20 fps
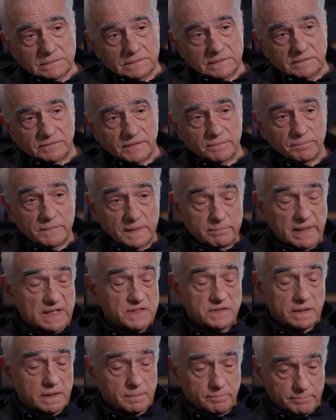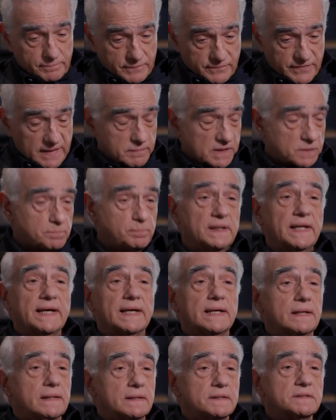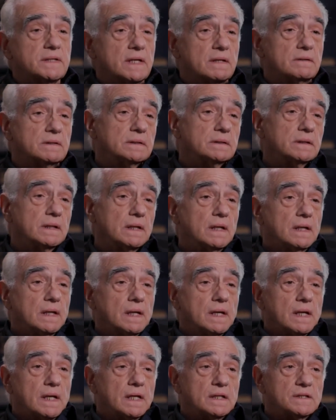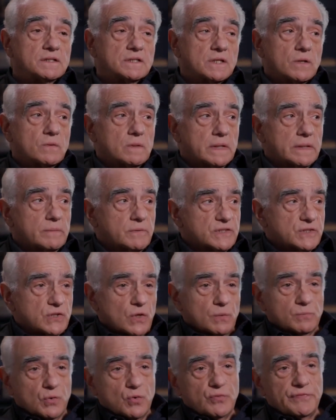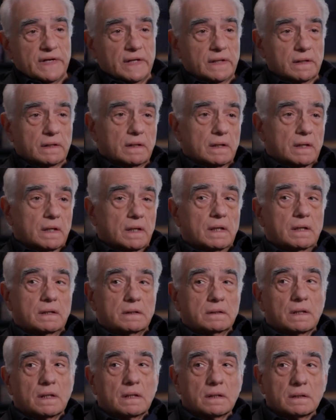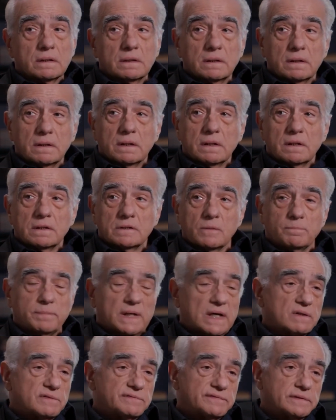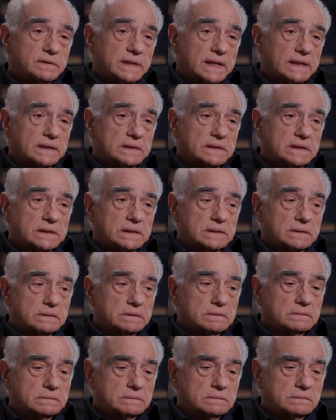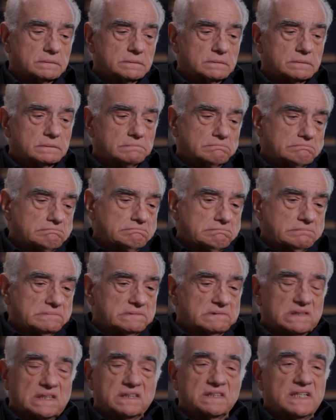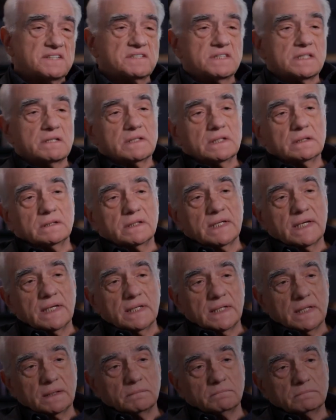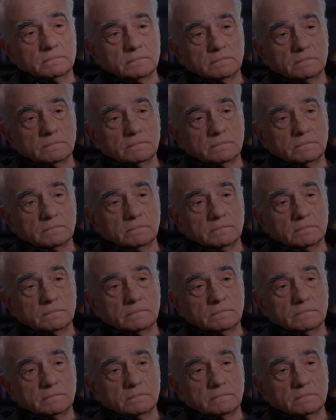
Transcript: Yeah, based on a famous play, etc. And so it was so moving and so powerful that so necessary to look at again.